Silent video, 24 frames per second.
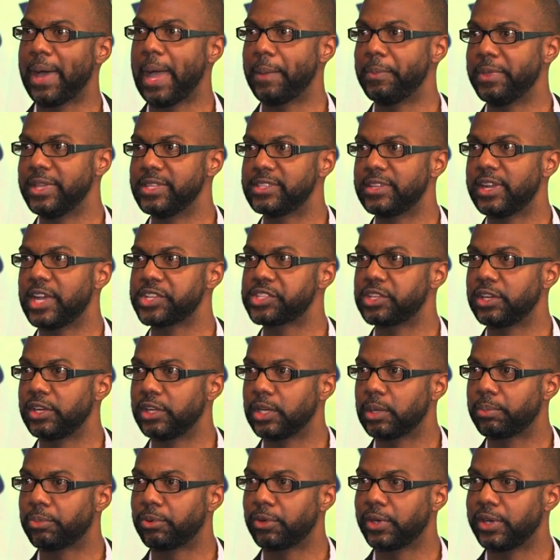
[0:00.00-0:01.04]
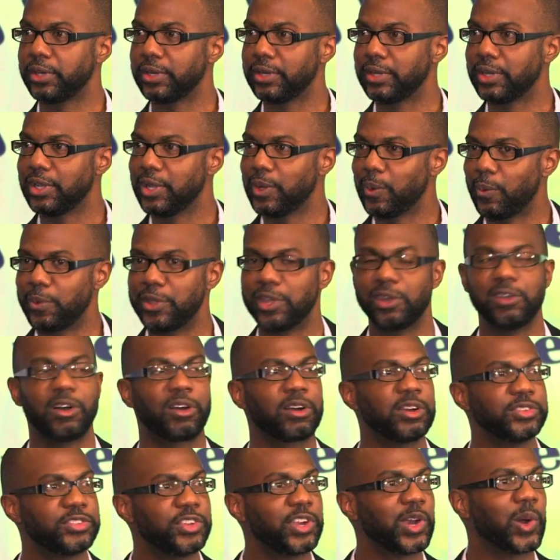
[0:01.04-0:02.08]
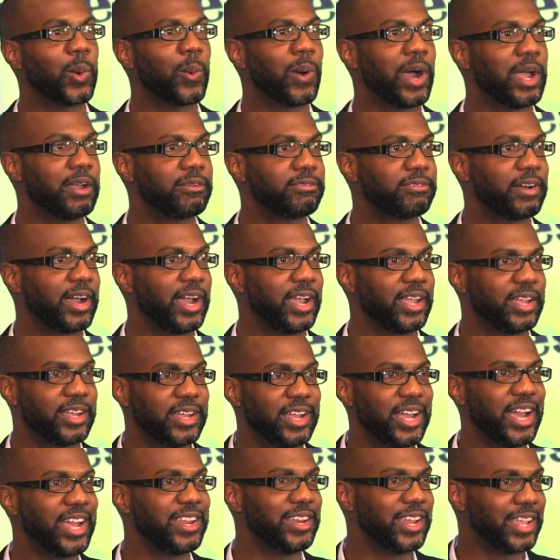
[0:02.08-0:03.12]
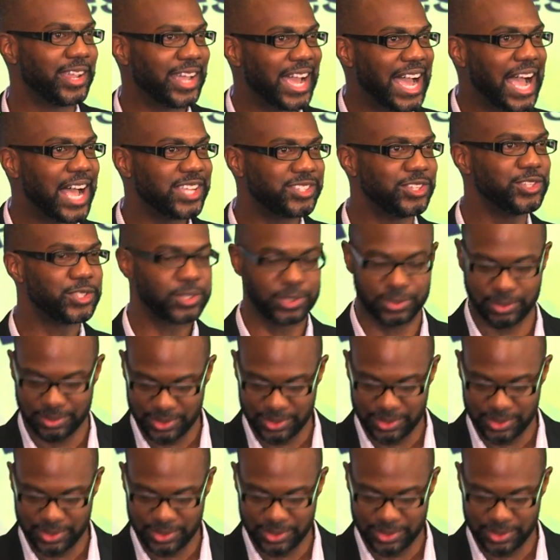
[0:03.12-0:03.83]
Miami International Airport, when you log onto their Wi-Fi, and they ask you